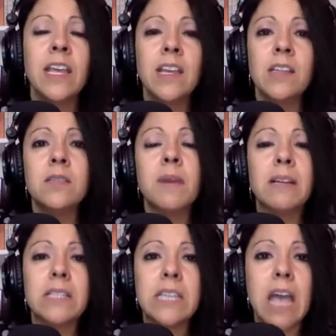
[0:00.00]
is
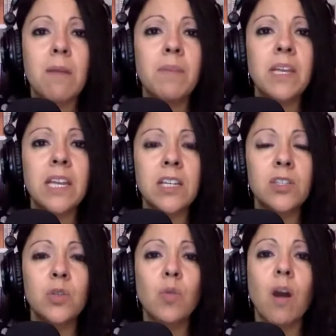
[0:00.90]
about tapping
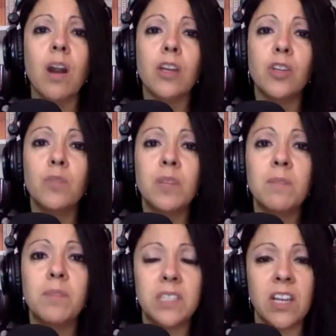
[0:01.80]
into our human
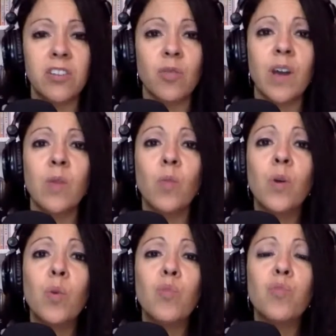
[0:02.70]
potential and
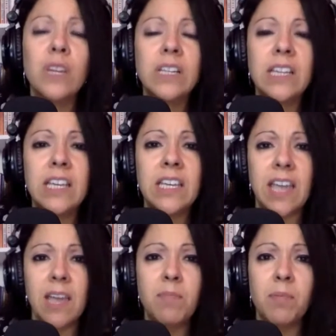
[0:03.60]
what we're really
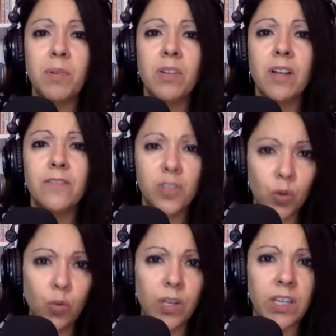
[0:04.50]
capable of
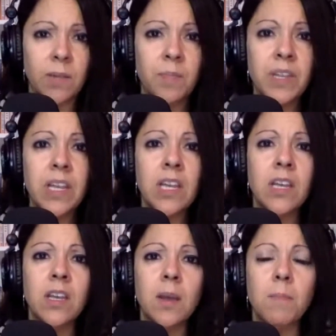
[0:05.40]
doing,
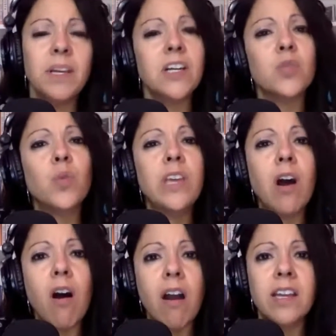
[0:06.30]
because we
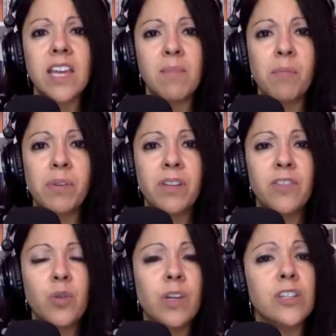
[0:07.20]
are capable of
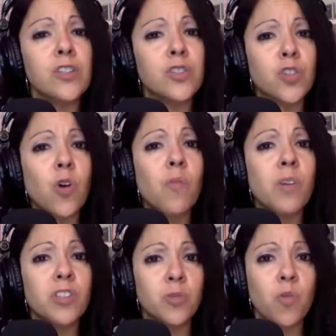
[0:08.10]
doing so
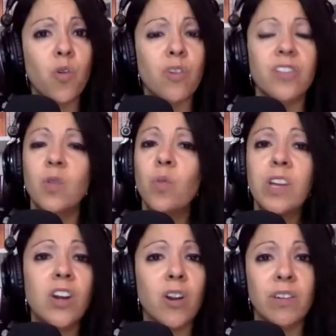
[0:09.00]
much more than we
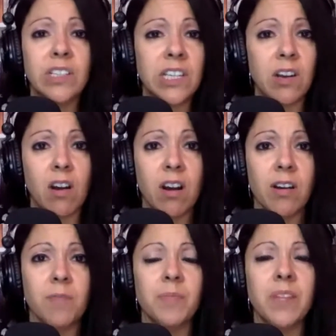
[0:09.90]
currently are.